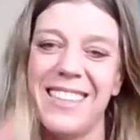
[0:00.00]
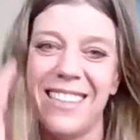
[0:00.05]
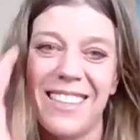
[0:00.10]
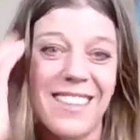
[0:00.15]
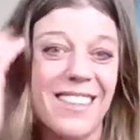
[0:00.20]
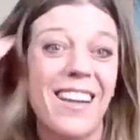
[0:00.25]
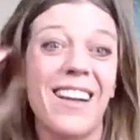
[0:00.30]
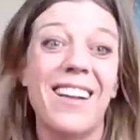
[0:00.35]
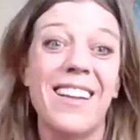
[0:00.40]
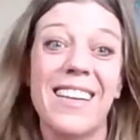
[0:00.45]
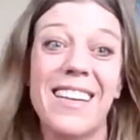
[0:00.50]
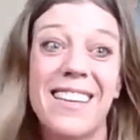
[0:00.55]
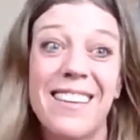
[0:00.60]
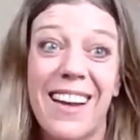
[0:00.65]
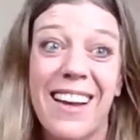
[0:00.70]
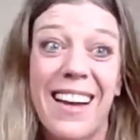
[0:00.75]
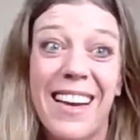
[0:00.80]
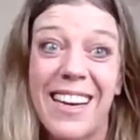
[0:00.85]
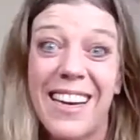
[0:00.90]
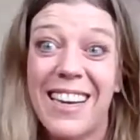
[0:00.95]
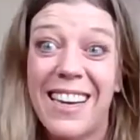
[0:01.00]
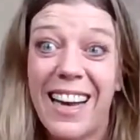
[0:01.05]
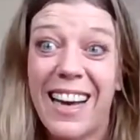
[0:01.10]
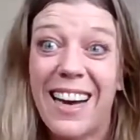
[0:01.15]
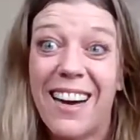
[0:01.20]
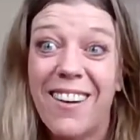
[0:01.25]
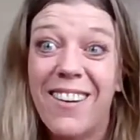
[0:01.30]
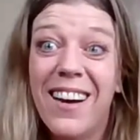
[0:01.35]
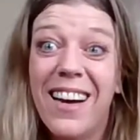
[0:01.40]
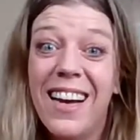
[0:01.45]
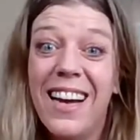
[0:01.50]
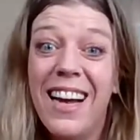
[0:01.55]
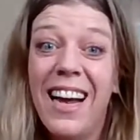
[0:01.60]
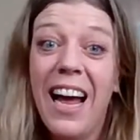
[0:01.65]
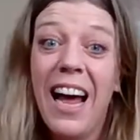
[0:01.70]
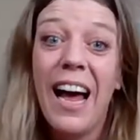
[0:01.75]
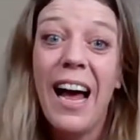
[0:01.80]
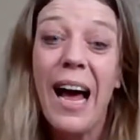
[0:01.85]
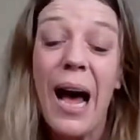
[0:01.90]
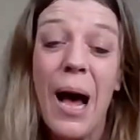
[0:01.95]
She's all excited now.
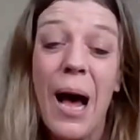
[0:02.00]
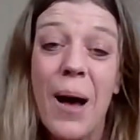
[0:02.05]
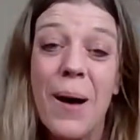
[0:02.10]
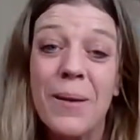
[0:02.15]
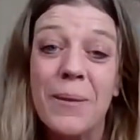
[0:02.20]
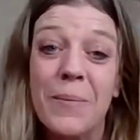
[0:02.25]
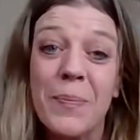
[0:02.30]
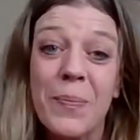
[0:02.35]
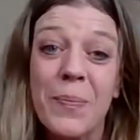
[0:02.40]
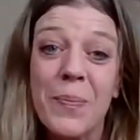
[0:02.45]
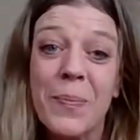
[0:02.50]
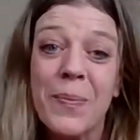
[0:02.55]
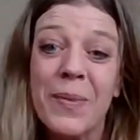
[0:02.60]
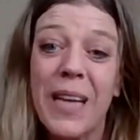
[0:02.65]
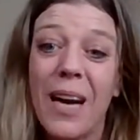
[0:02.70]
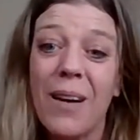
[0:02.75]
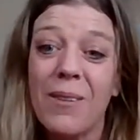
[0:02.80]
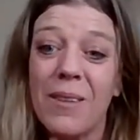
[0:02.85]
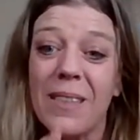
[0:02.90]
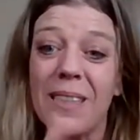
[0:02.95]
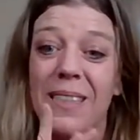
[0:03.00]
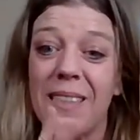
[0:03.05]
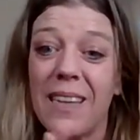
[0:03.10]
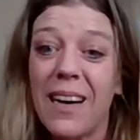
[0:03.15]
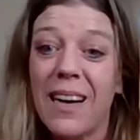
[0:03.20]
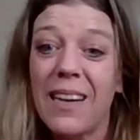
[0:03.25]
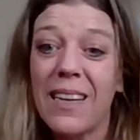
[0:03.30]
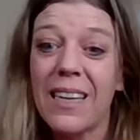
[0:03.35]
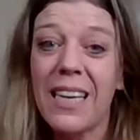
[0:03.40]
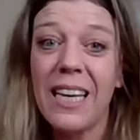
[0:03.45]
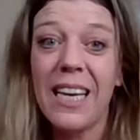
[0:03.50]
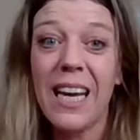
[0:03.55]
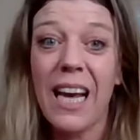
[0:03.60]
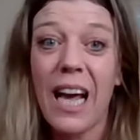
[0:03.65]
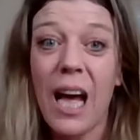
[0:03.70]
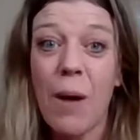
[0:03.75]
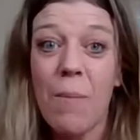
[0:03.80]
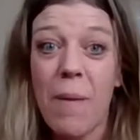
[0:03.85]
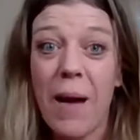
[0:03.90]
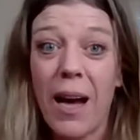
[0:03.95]
I was
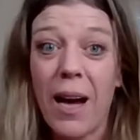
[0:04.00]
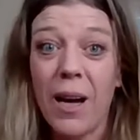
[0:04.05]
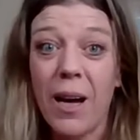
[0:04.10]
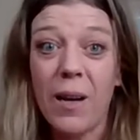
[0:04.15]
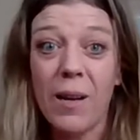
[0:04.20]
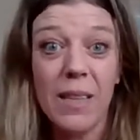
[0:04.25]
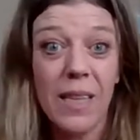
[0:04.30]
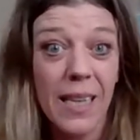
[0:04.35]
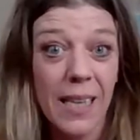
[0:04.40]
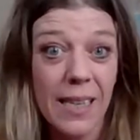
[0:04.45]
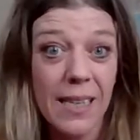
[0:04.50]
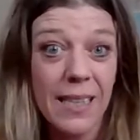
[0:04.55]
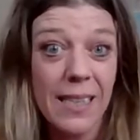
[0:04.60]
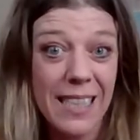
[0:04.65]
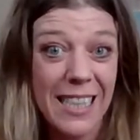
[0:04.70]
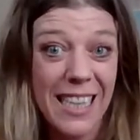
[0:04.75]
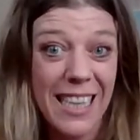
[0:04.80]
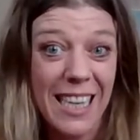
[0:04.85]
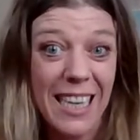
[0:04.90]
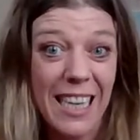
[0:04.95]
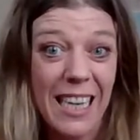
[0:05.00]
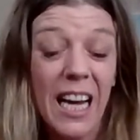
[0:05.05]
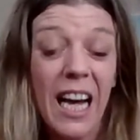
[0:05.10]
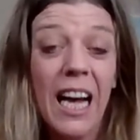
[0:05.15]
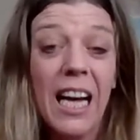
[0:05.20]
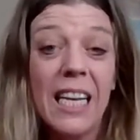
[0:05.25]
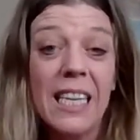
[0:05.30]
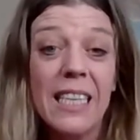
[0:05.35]
talking about see,